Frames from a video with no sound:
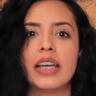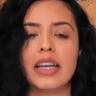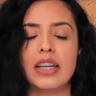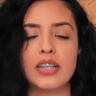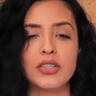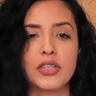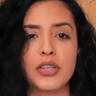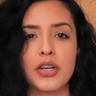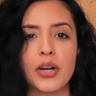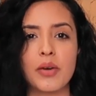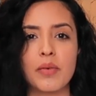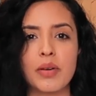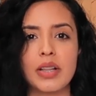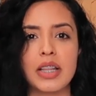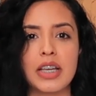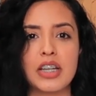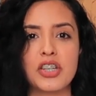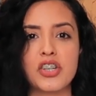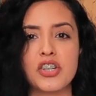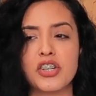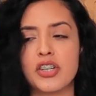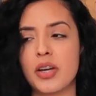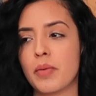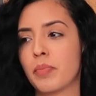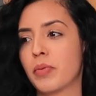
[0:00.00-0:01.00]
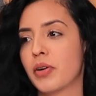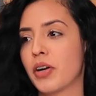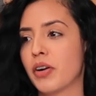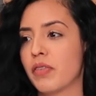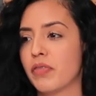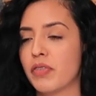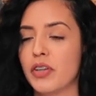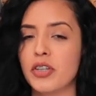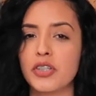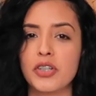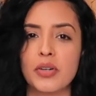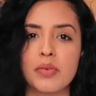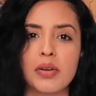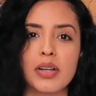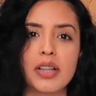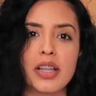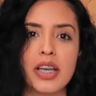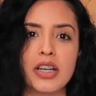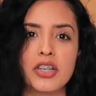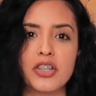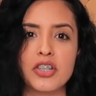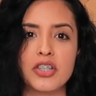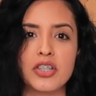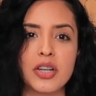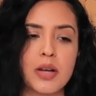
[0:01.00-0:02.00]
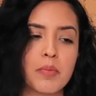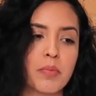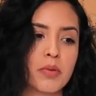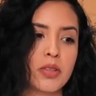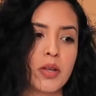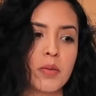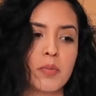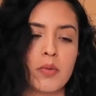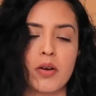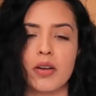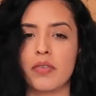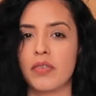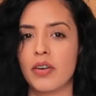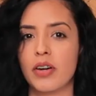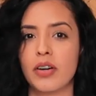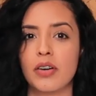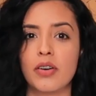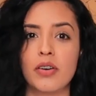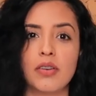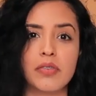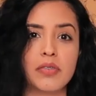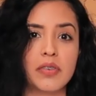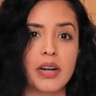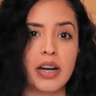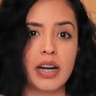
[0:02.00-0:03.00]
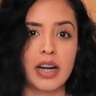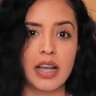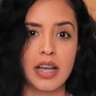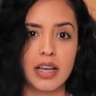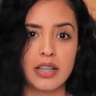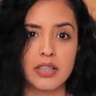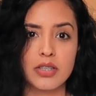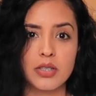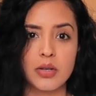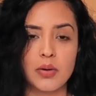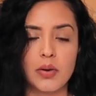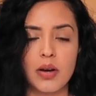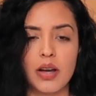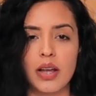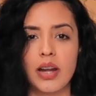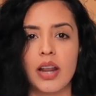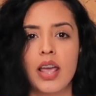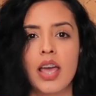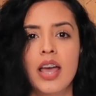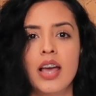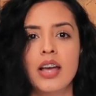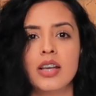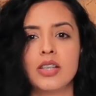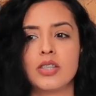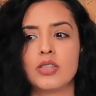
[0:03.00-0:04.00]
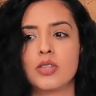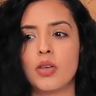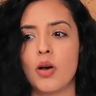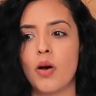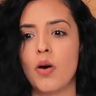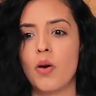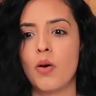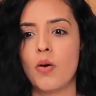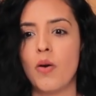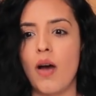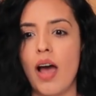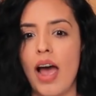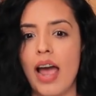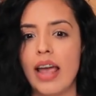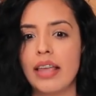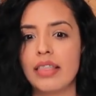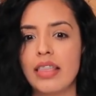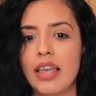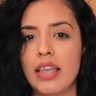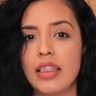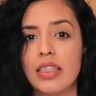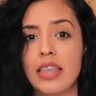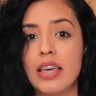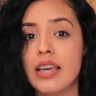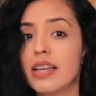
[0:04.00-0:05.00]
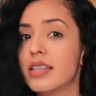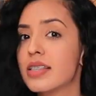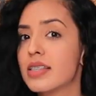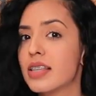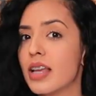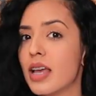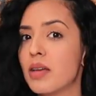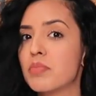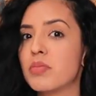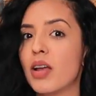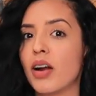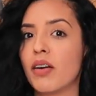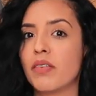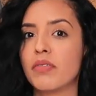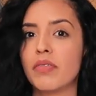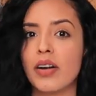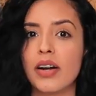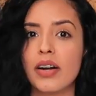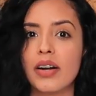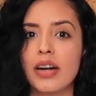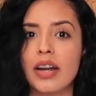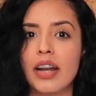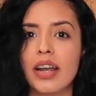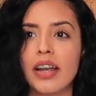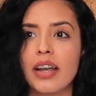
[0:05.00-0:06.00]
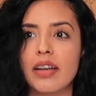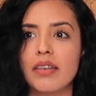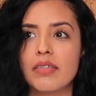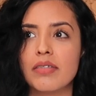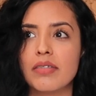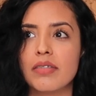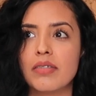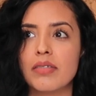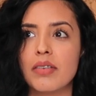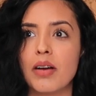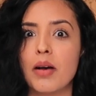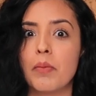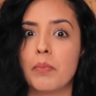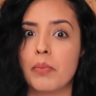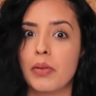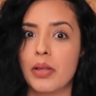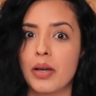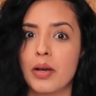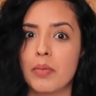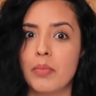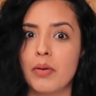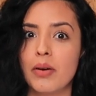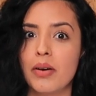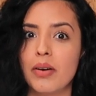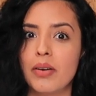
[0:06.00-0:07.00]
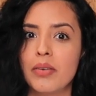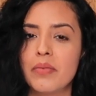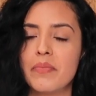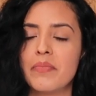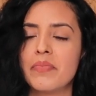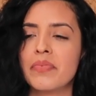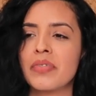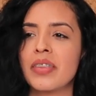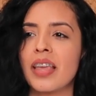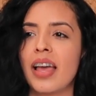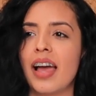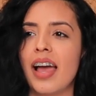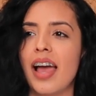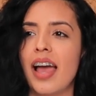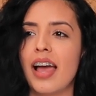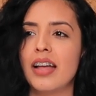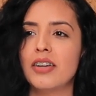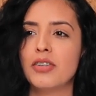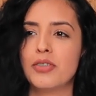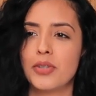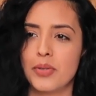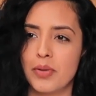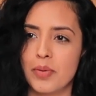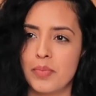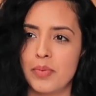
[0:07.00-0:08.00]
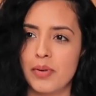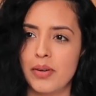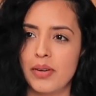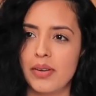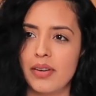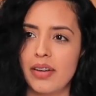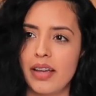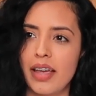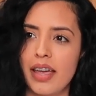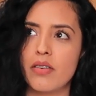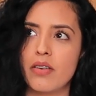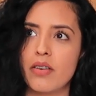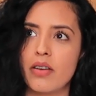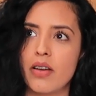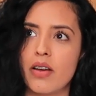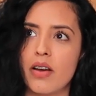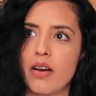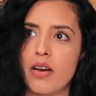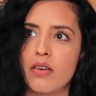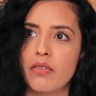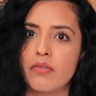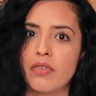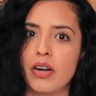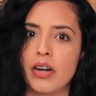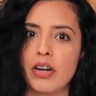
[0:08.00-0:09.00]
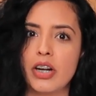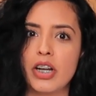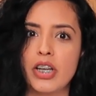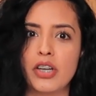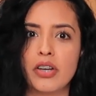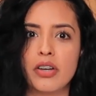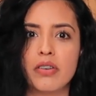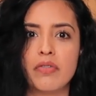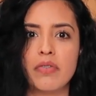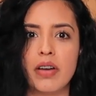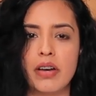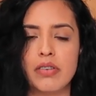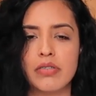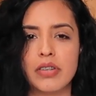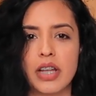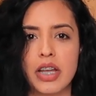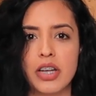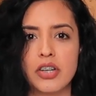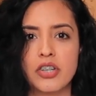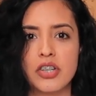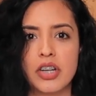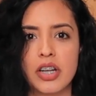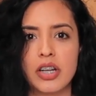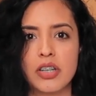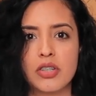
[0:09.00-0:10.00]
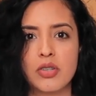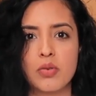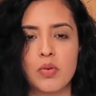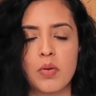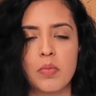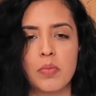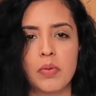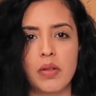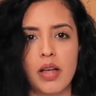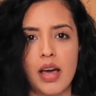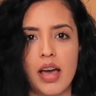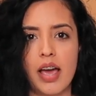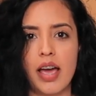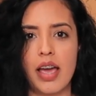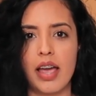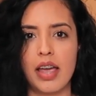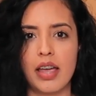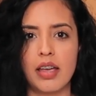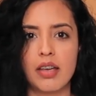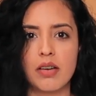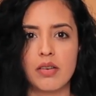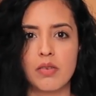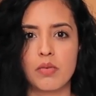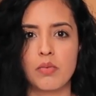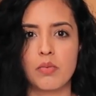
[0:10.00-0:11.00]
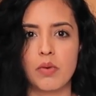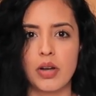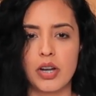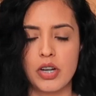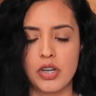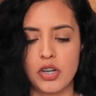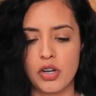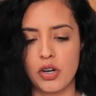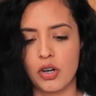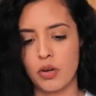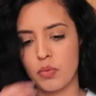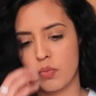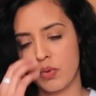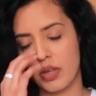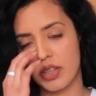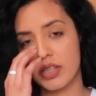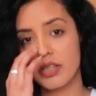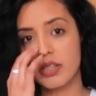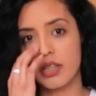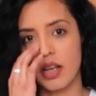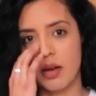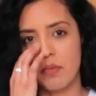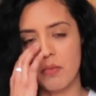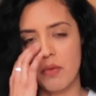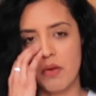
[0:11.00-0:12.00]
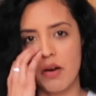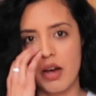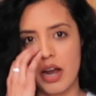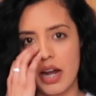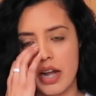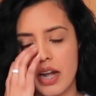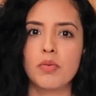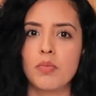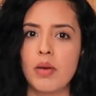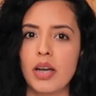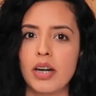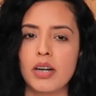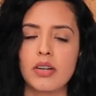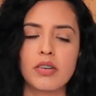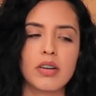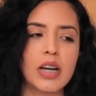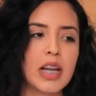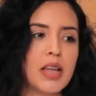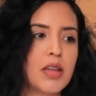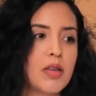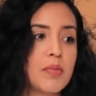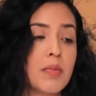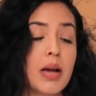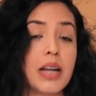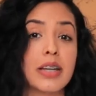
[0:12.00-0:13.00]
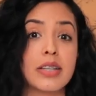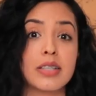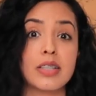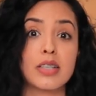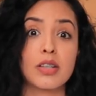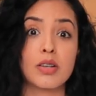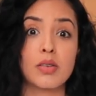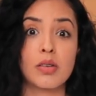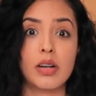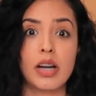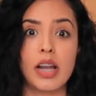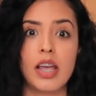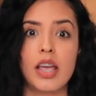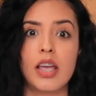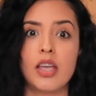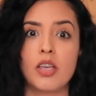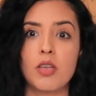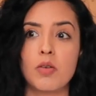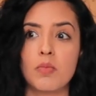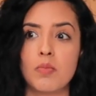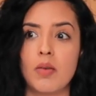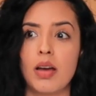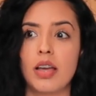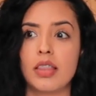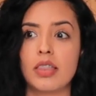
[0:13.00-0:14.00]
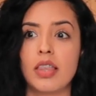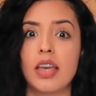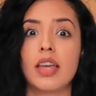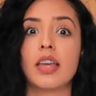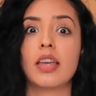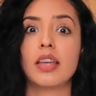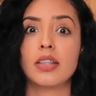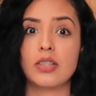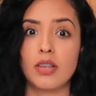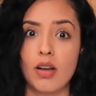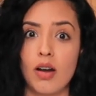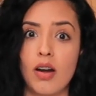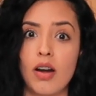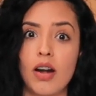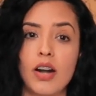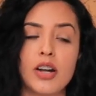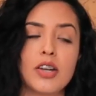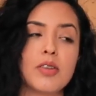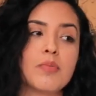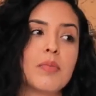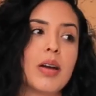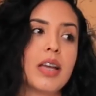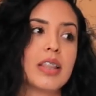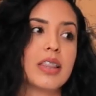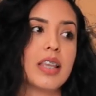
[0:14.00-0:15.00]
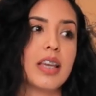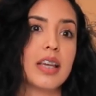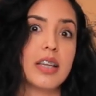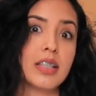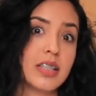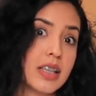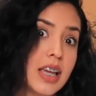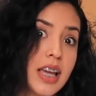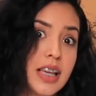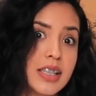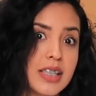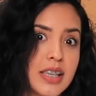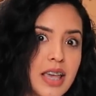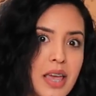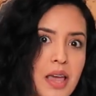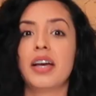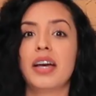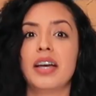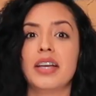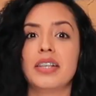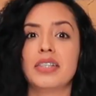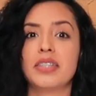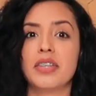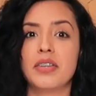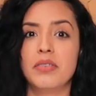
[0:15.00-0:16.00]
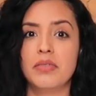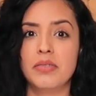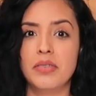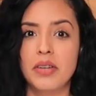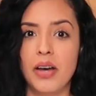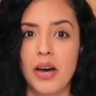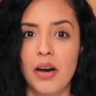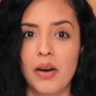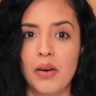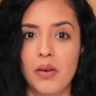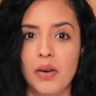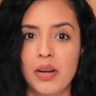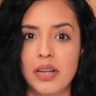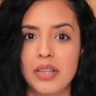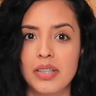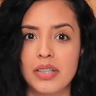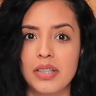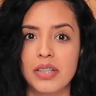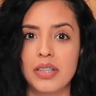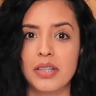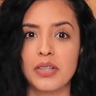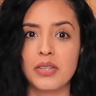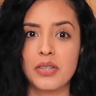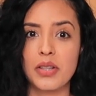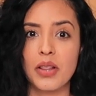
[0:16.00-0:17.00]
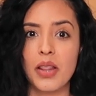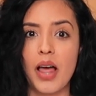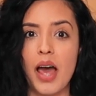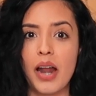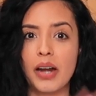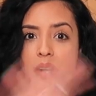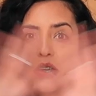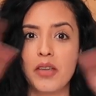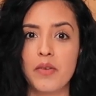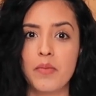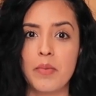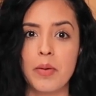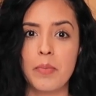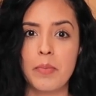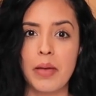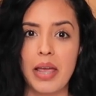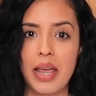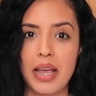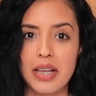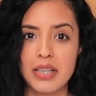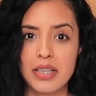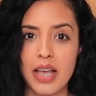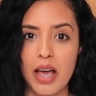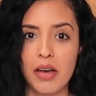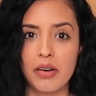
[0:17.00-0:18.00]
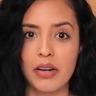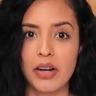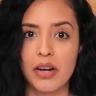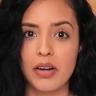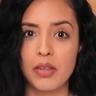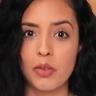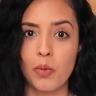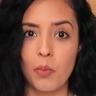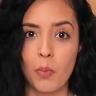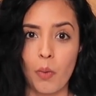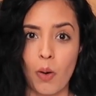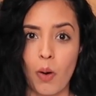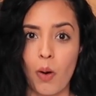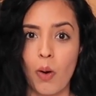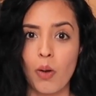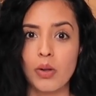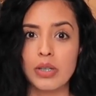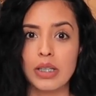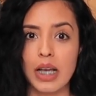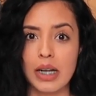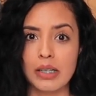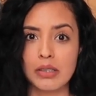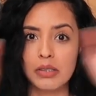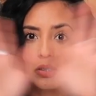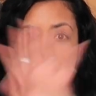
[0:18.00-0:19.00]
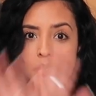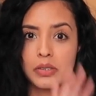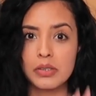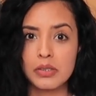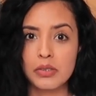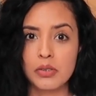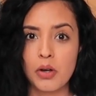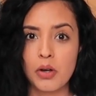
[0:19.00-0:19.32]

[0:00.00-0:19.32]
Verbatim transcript: into your relationship or your future relationship with your boyfriend, girlfriend, and so on. So I think these tips are very applicable and doable a very good foundation to apply when you're with someone. You might agree, you might disagree, you might think it's hard, you might think it's easy, because you know, there's a lot of human beings out here in the world and